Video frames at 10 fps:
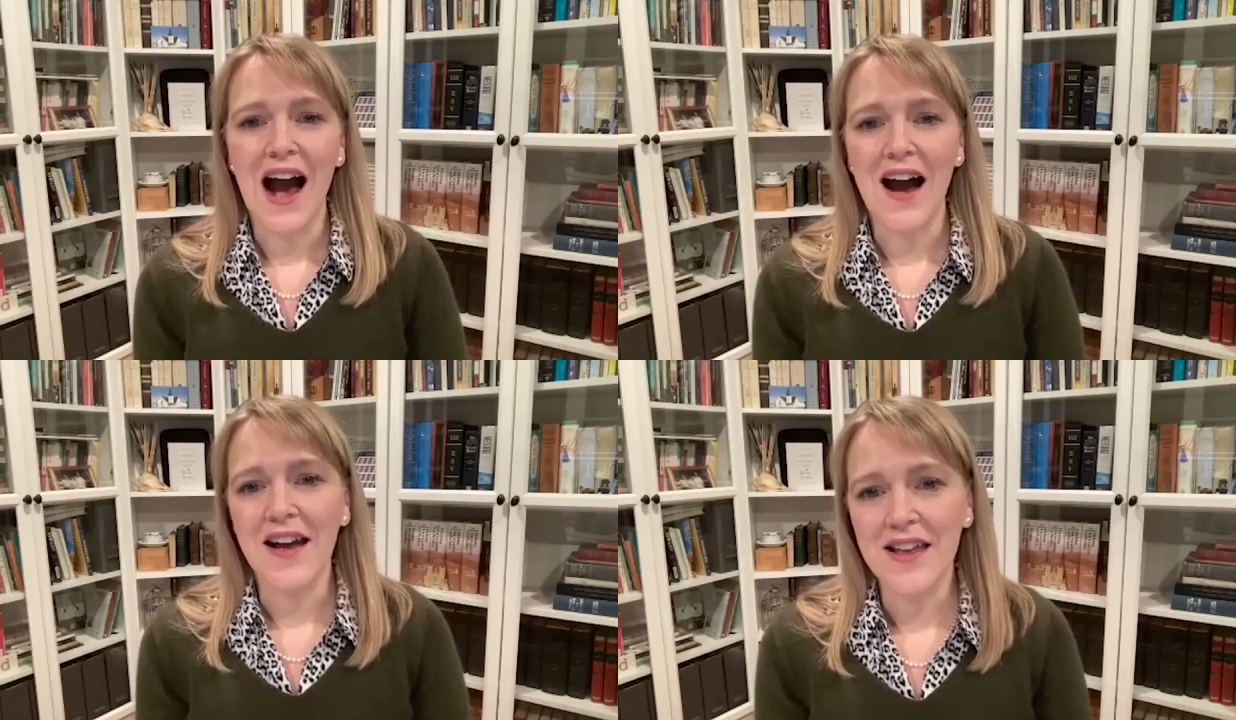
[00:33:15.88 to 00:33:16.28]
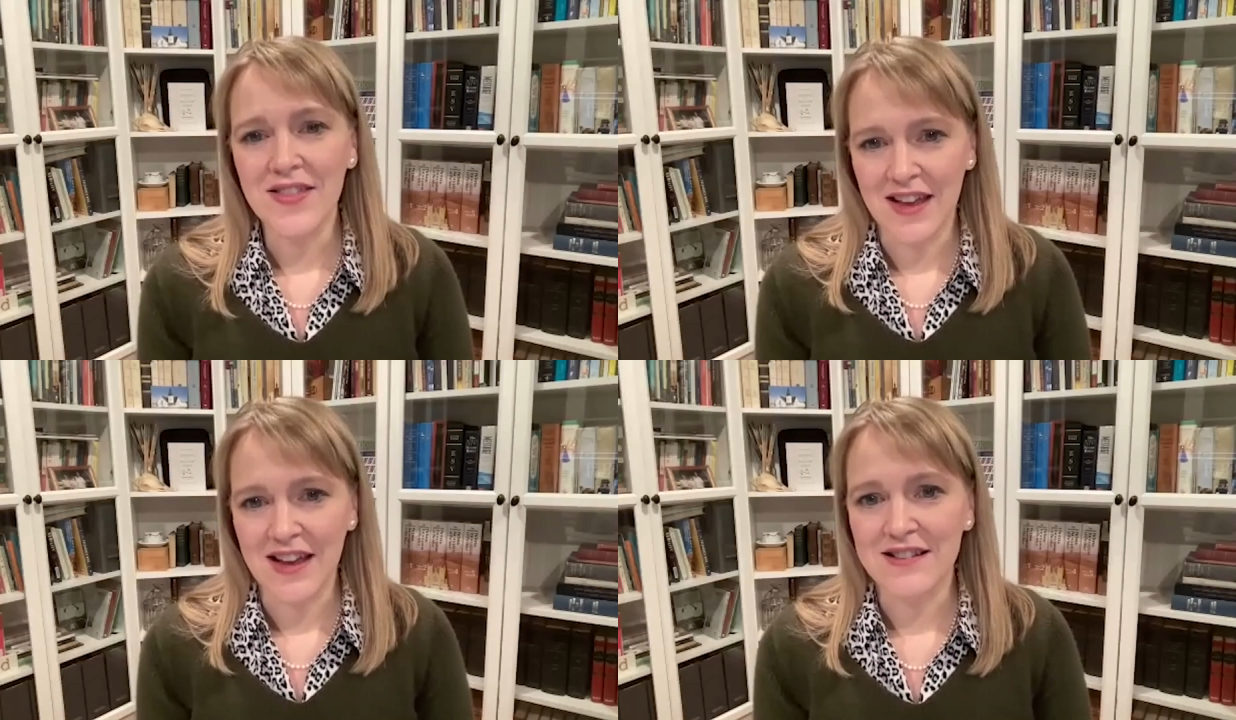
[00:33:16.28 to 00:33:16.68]
I
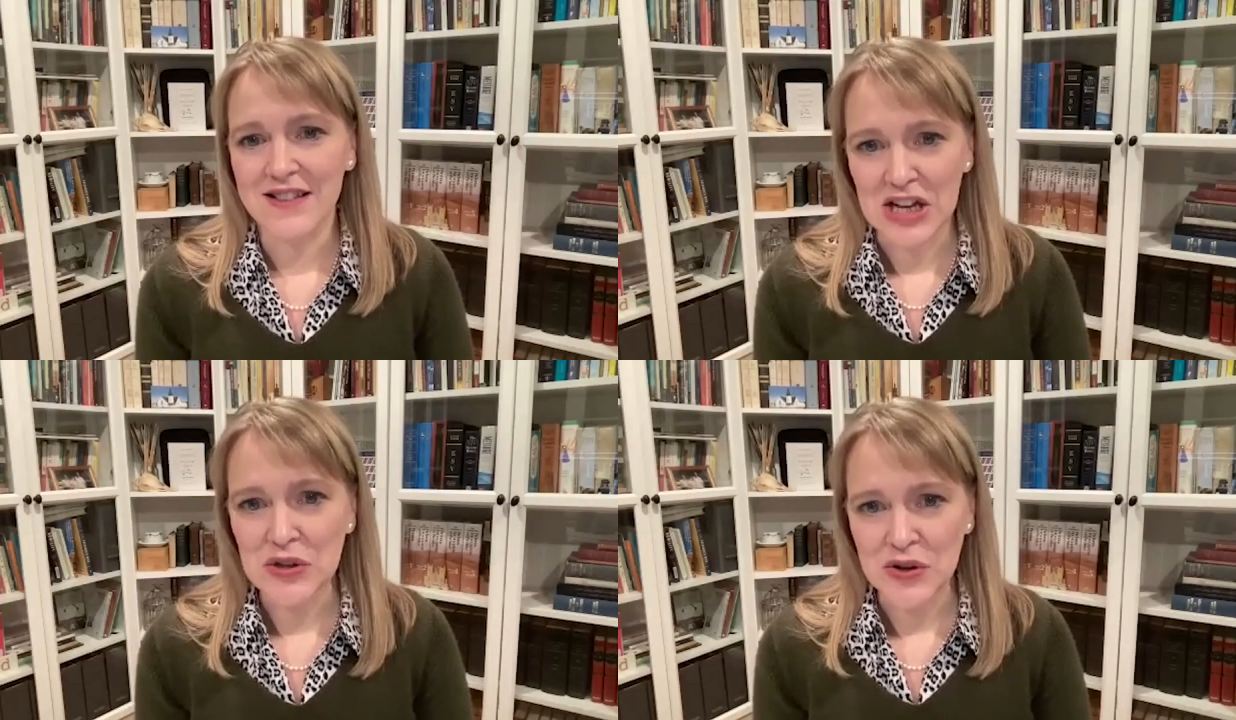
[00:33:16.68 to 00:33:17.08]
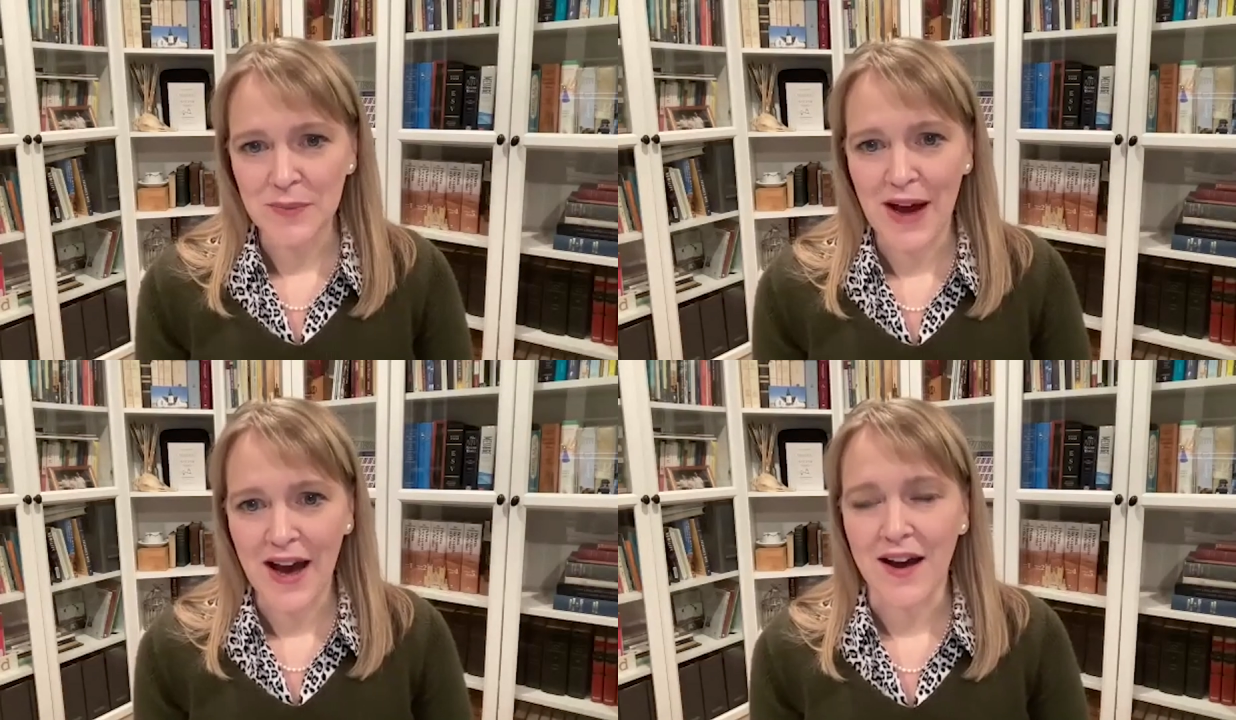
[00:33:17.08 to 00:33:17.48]
think as I
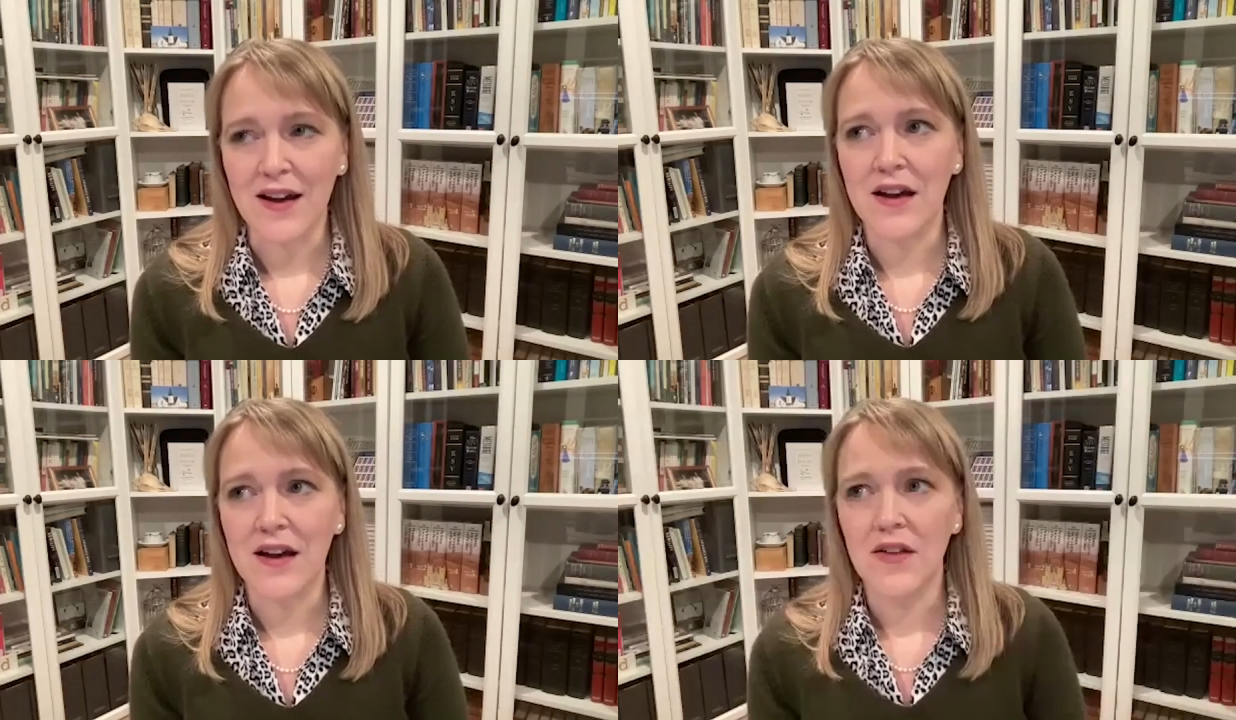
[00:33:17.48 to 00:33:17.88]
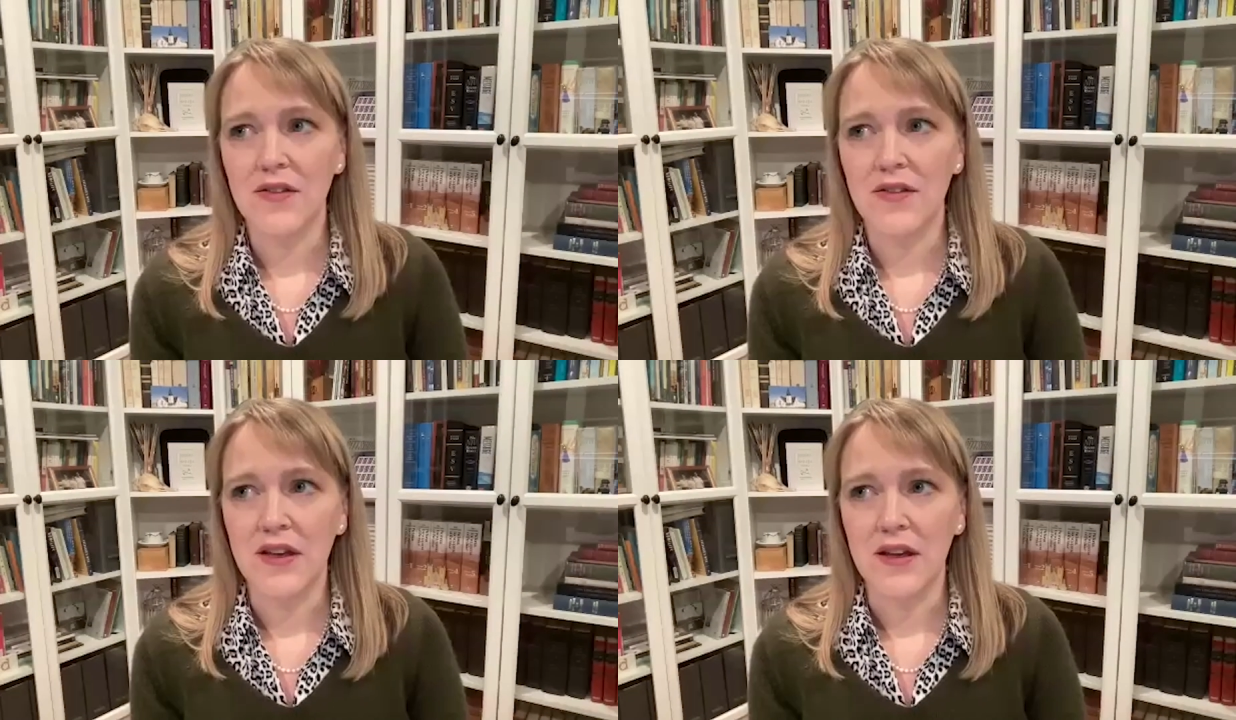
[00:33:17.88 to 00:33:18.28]
look back,
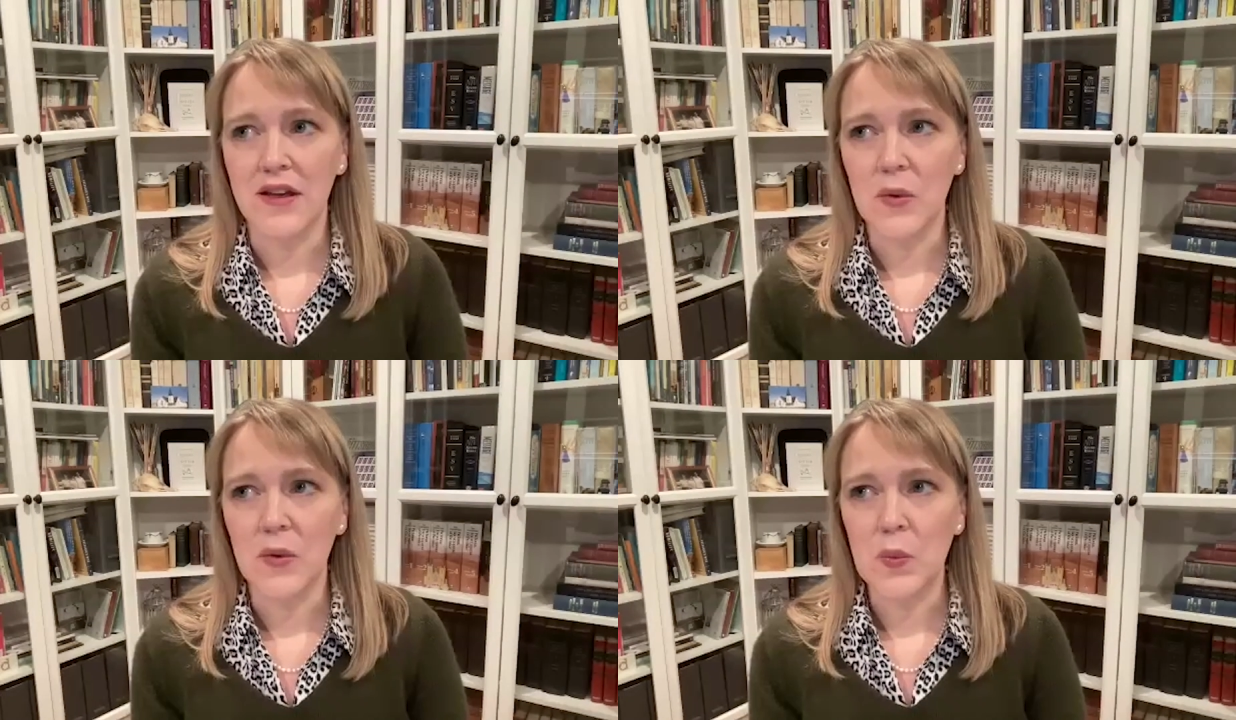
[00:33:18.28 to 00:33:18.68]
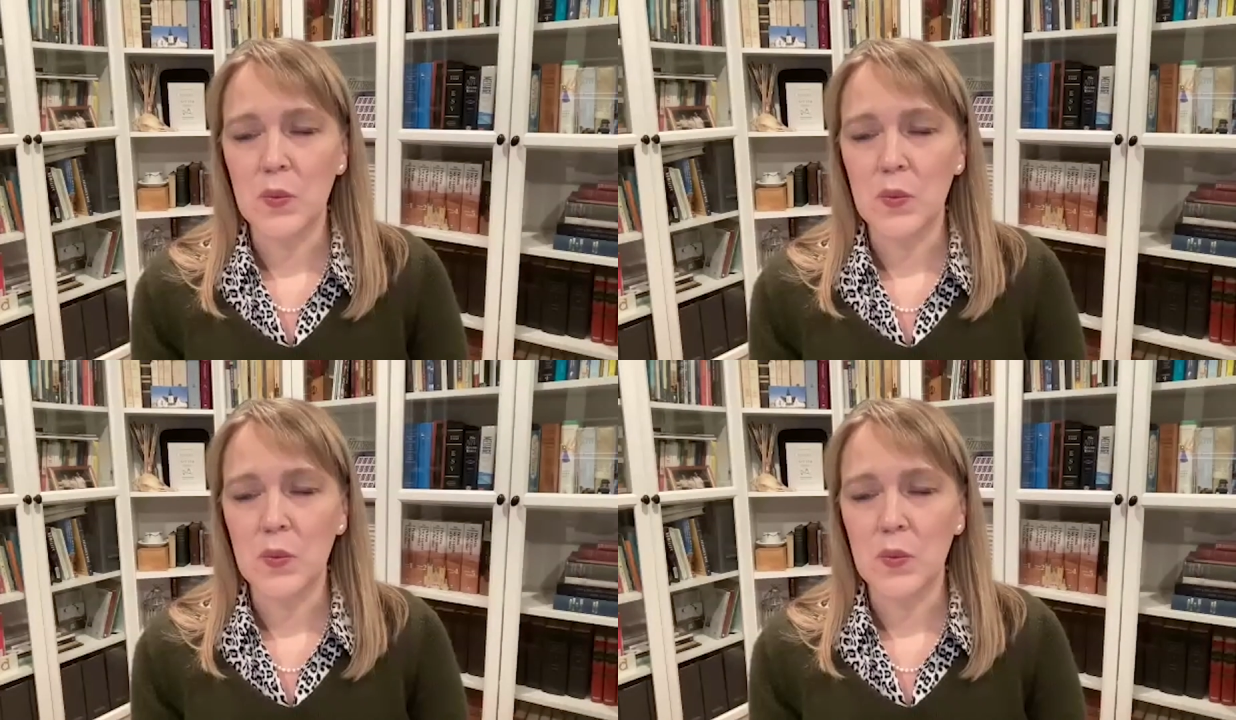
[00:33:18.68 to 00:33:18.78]
the